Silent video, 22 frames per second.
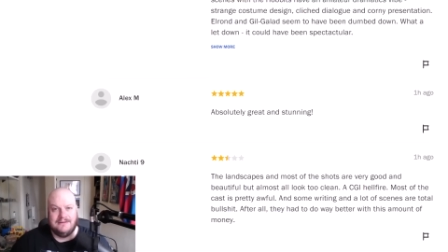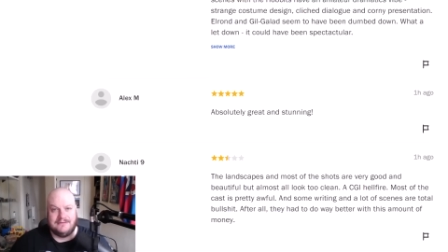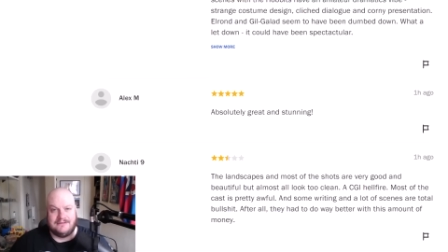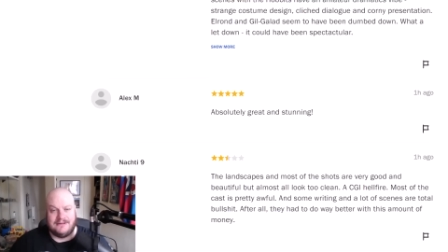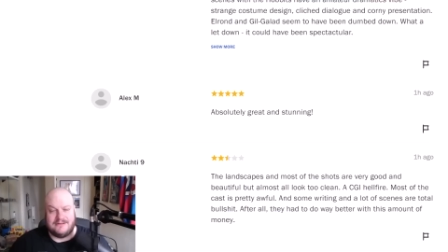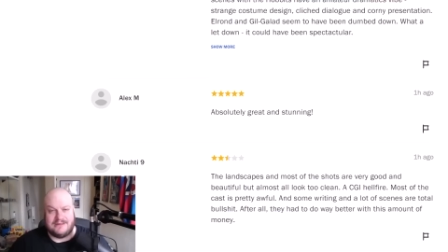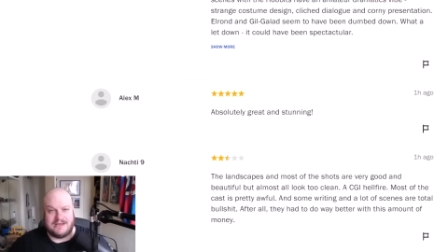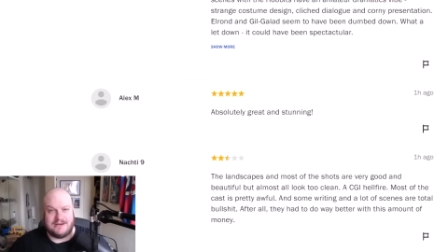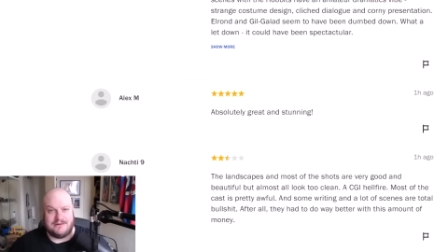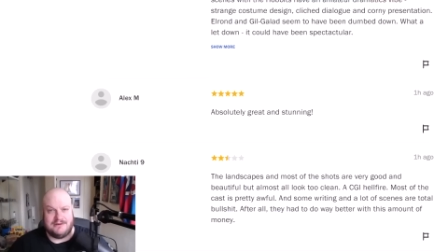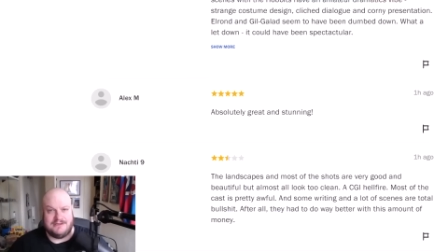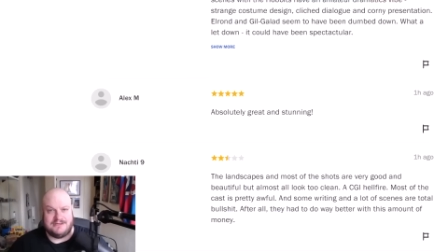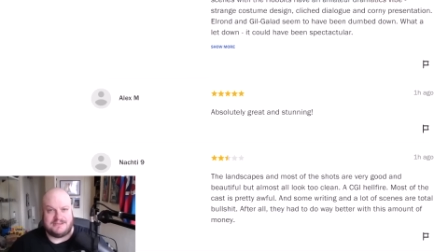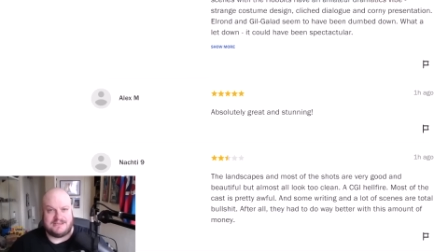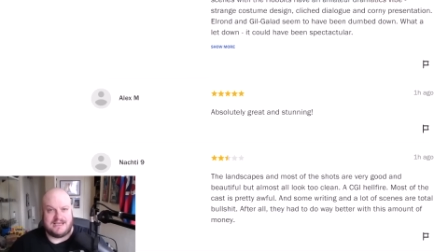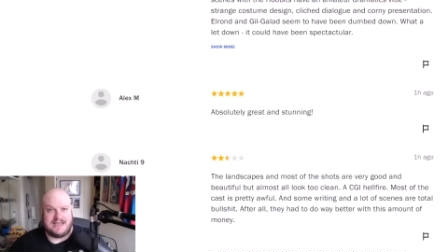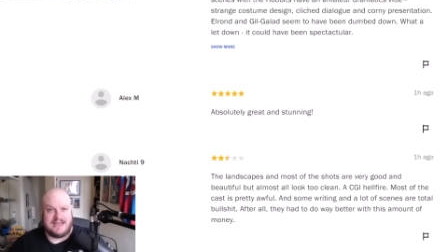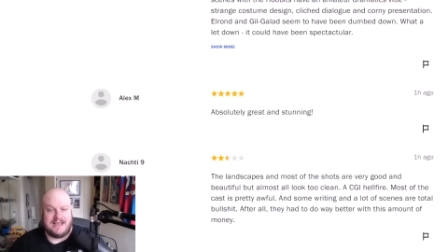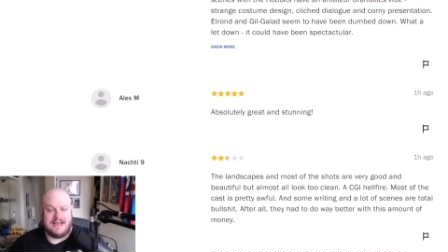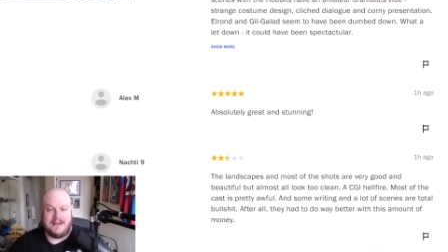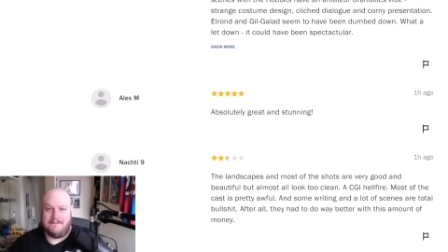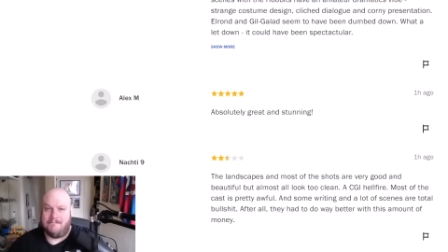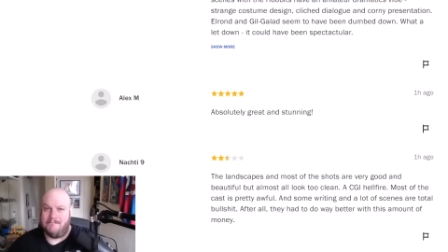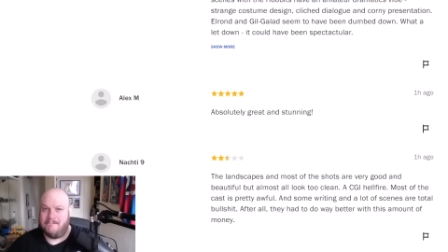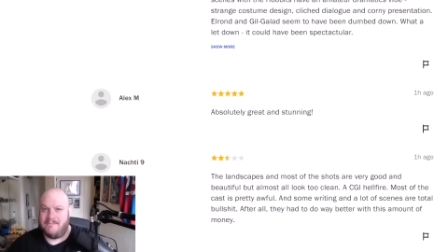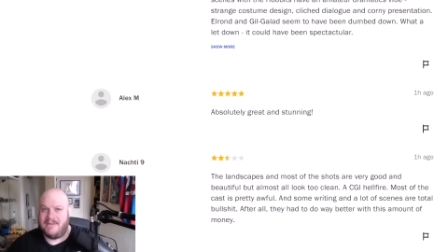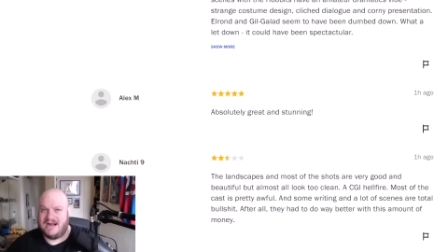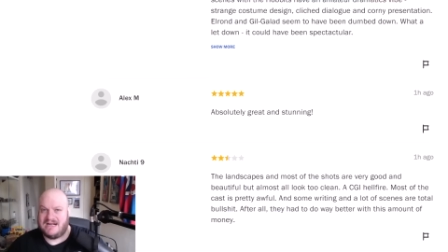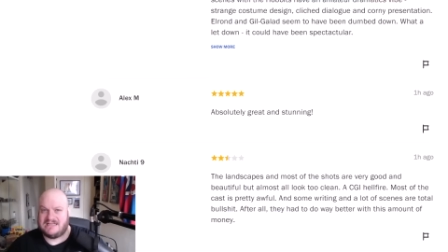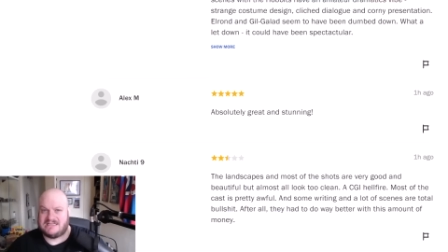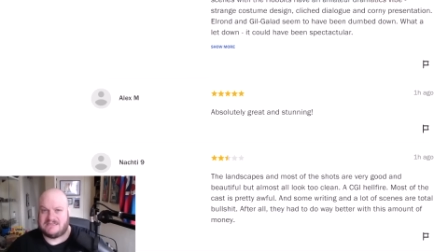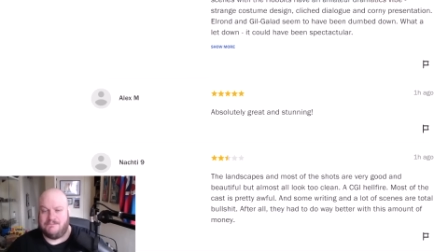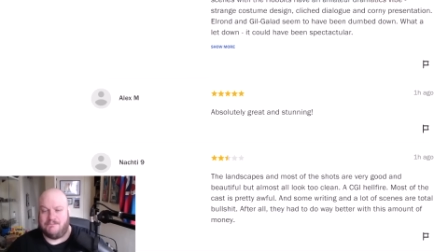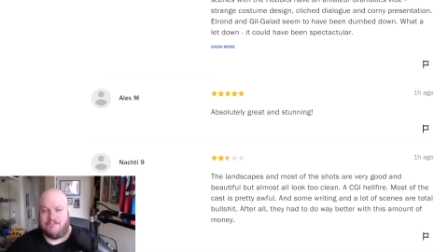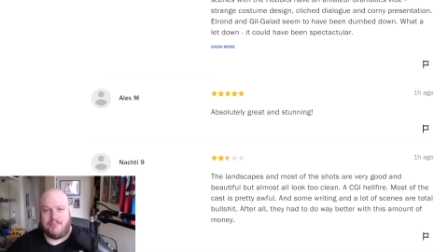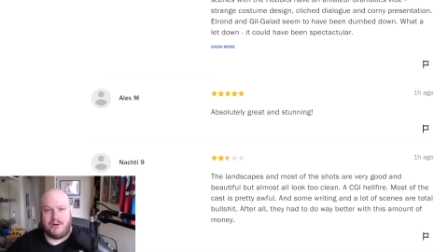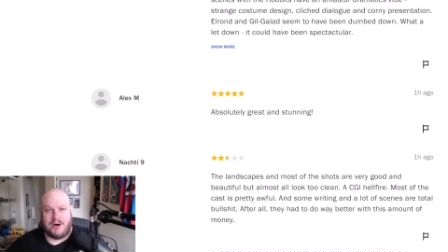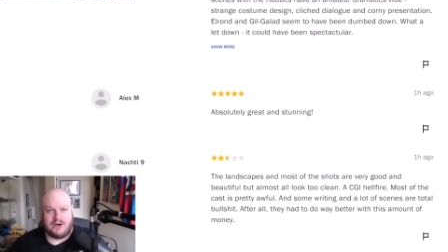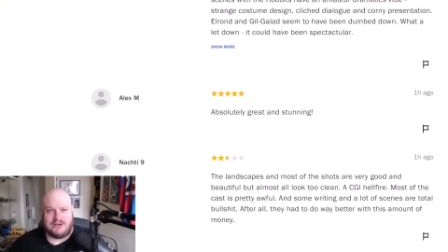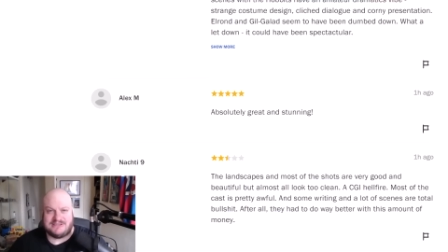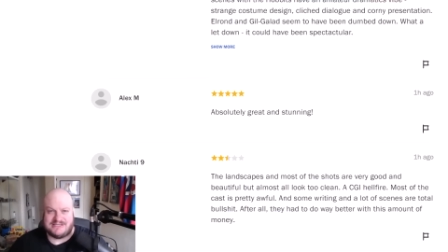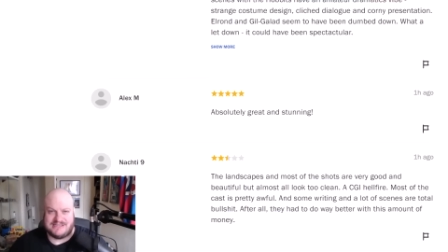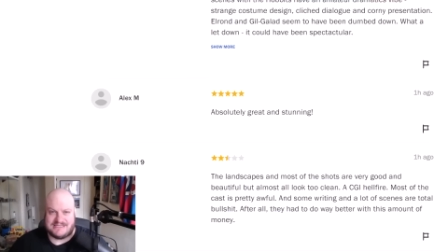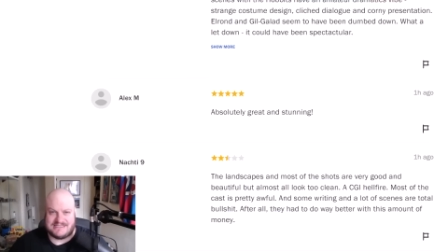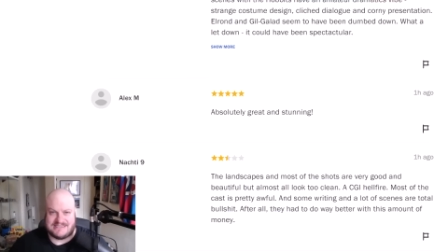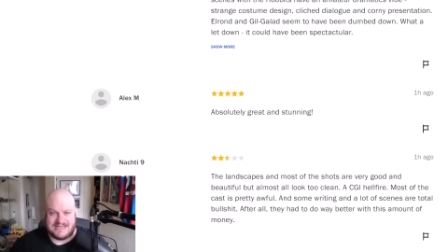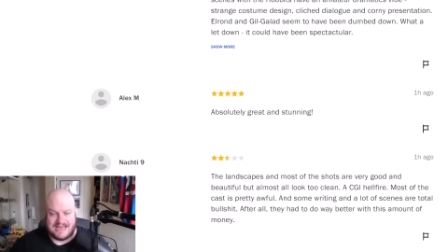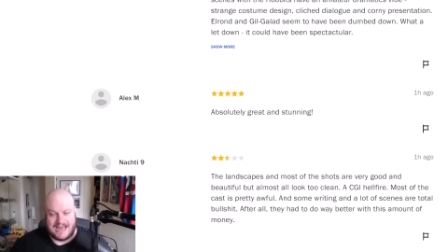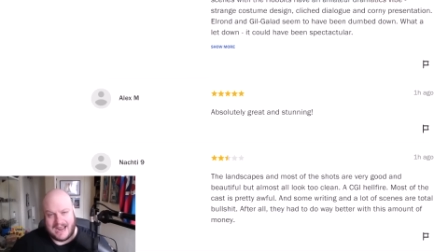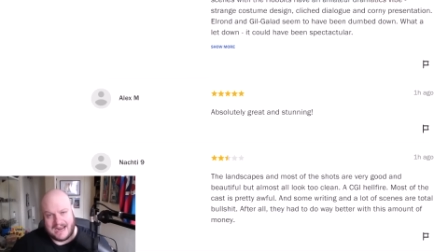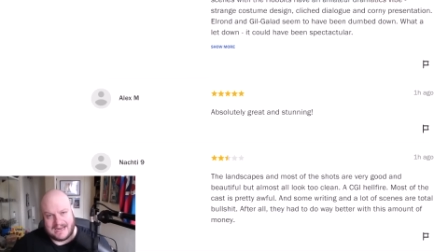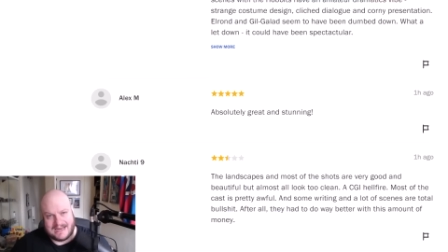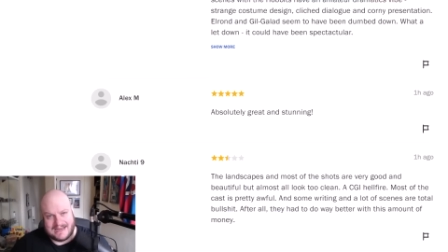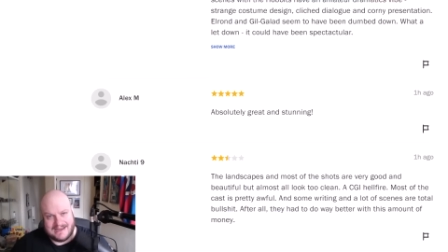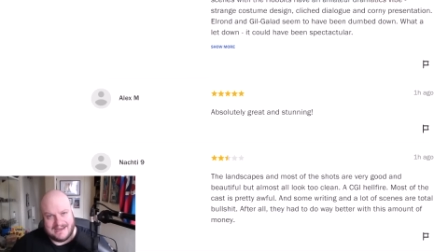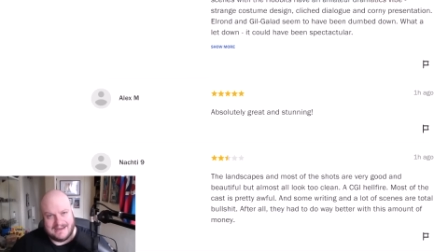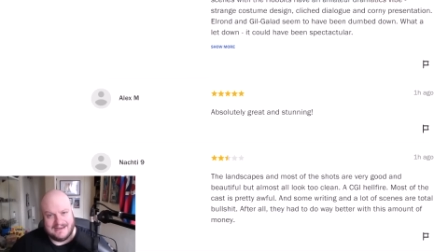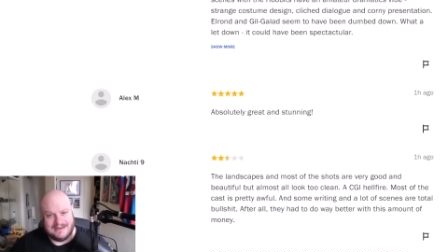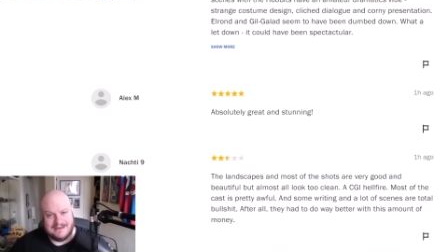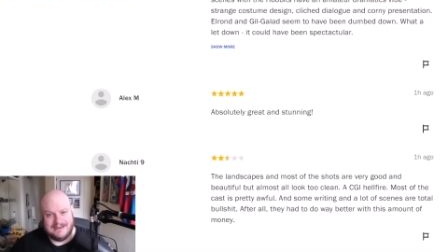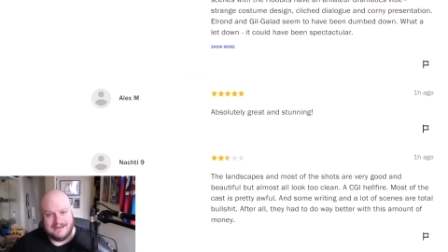that there is a mass bot attack.